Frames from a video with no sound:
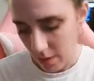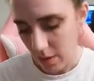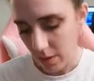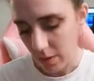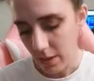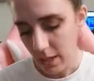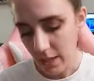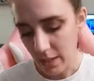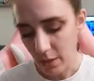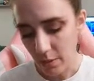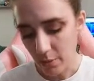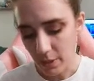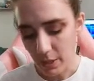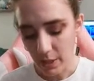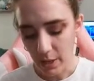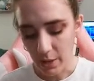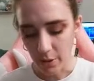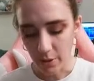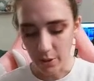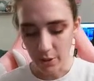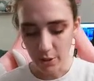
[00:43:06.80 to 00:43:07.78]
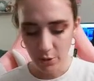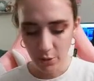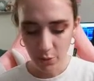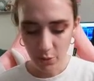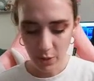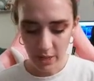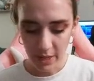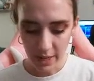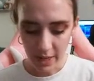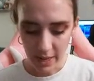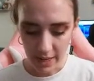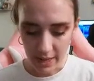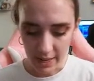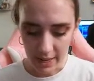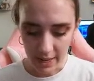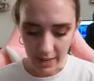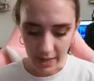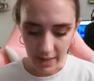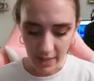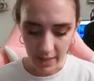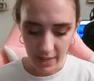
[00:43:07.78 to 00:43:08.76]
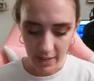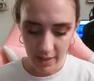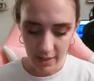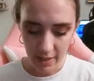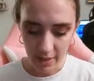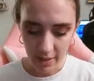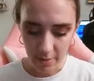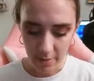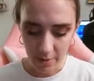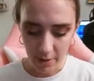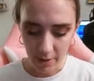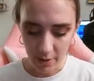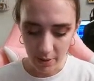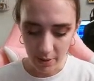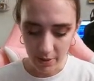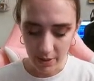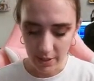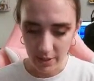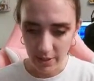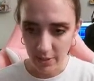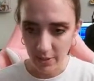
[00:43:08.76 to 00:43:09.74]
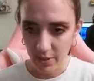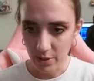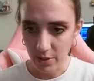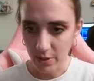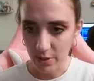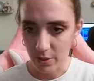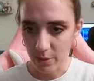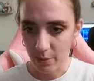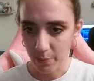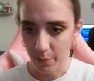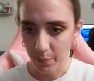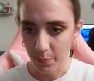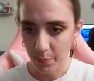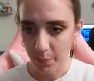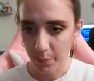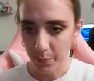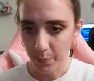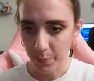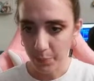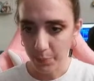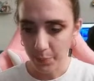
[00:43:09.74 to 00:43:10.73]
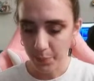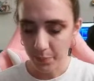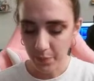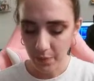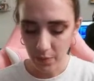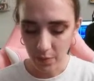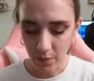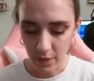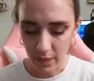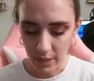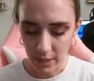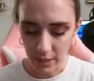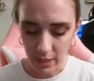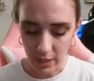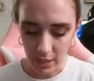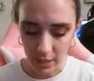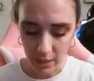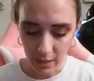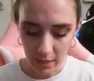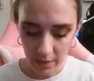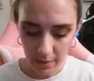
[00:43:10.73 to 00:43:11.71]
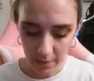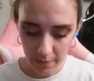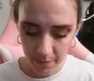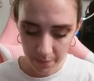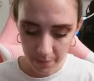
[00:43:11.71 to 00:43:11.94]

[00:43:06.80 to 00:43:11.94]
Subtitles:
Okay, there we go. There's one eye. Now I'm gonna go in this little right there